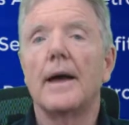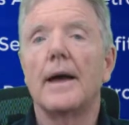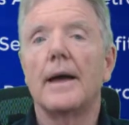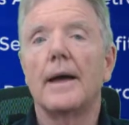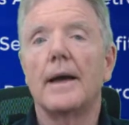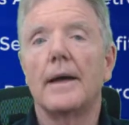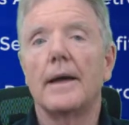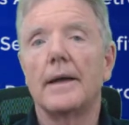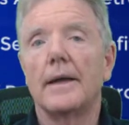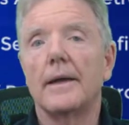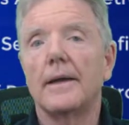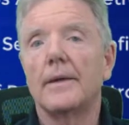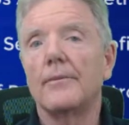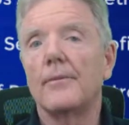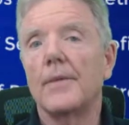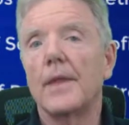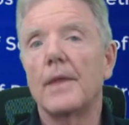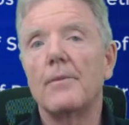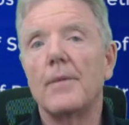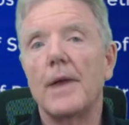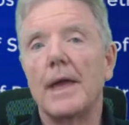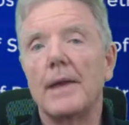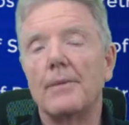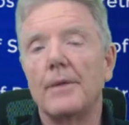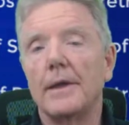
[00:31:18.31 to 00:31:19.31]

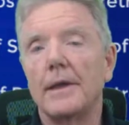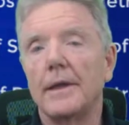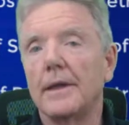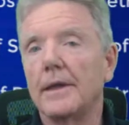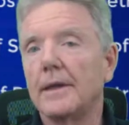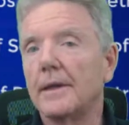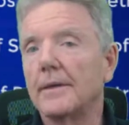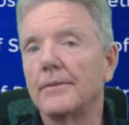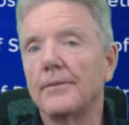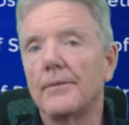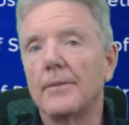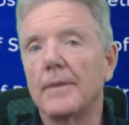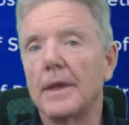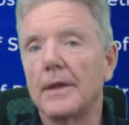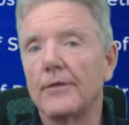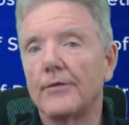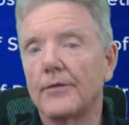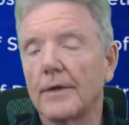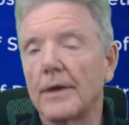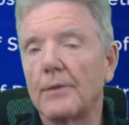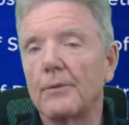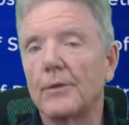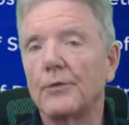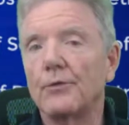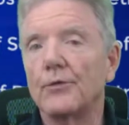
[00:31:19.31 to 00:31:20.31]
Maybe if
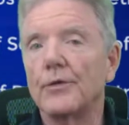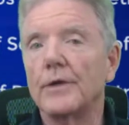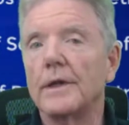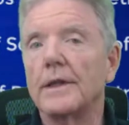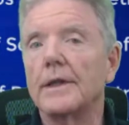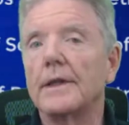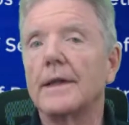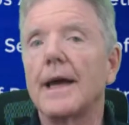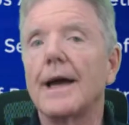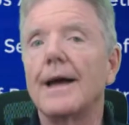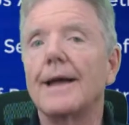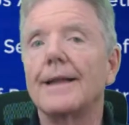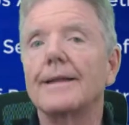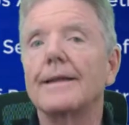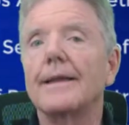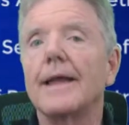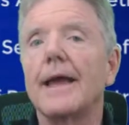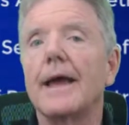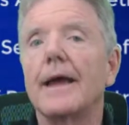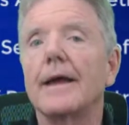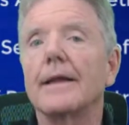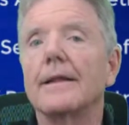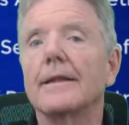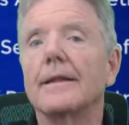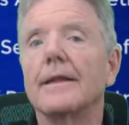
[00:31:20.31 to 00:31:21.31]
someone would
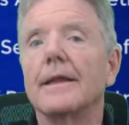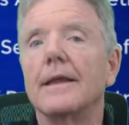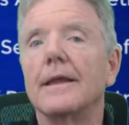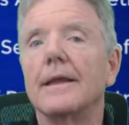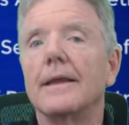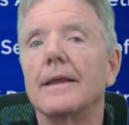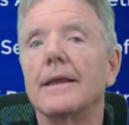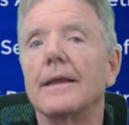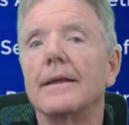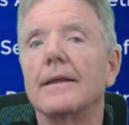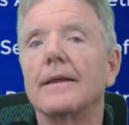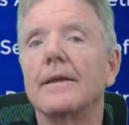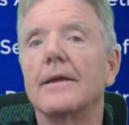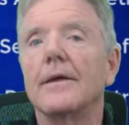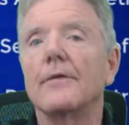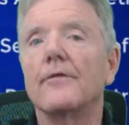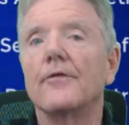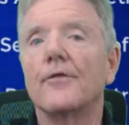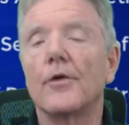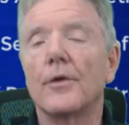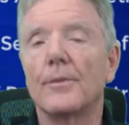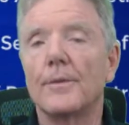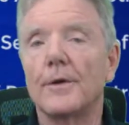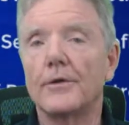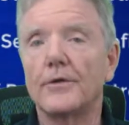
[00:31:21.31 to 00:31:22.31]
contact the
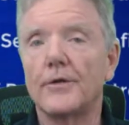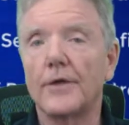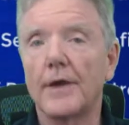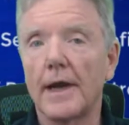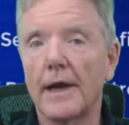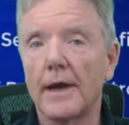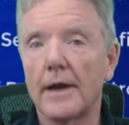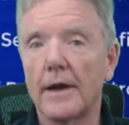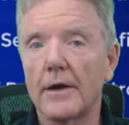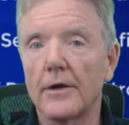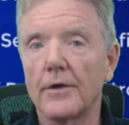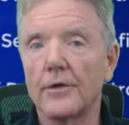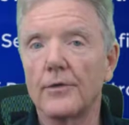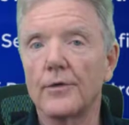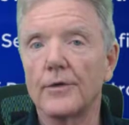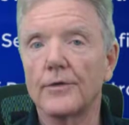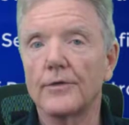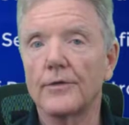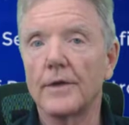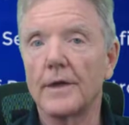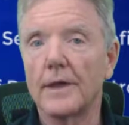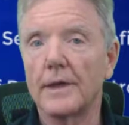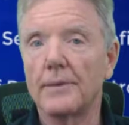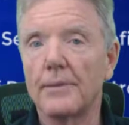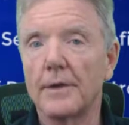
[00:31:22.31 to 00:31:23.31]
former chair, who was
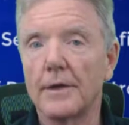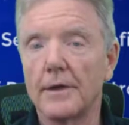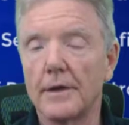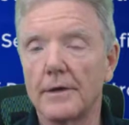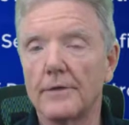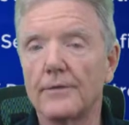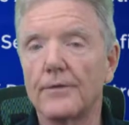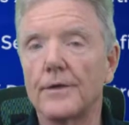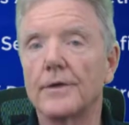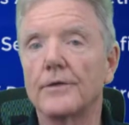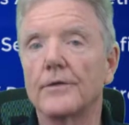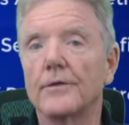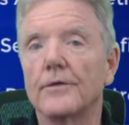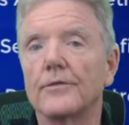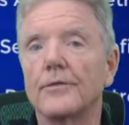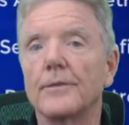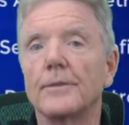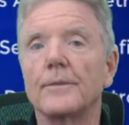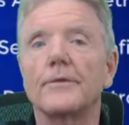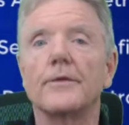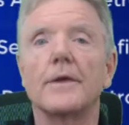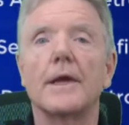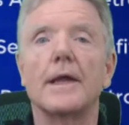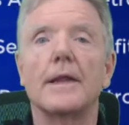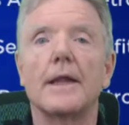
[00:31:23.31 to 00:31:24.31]
the building official from
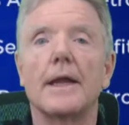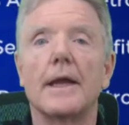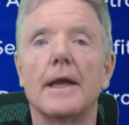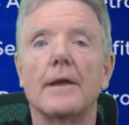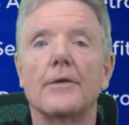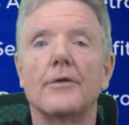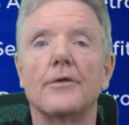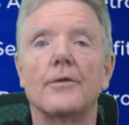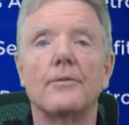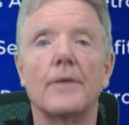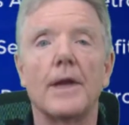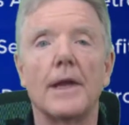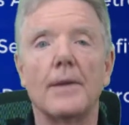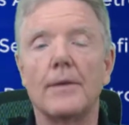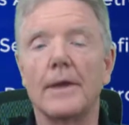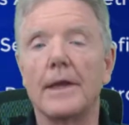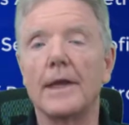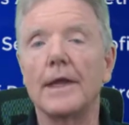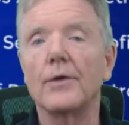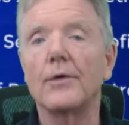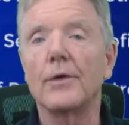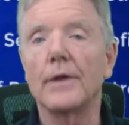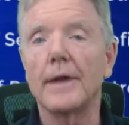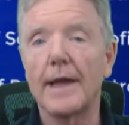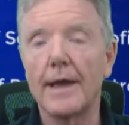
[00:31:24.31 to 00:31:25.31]
San Leandro, maybe
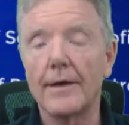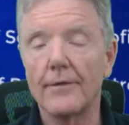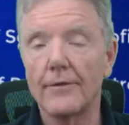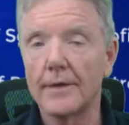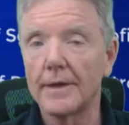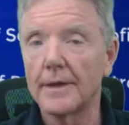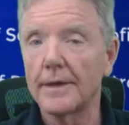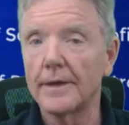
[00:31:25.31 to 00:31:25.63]
he would have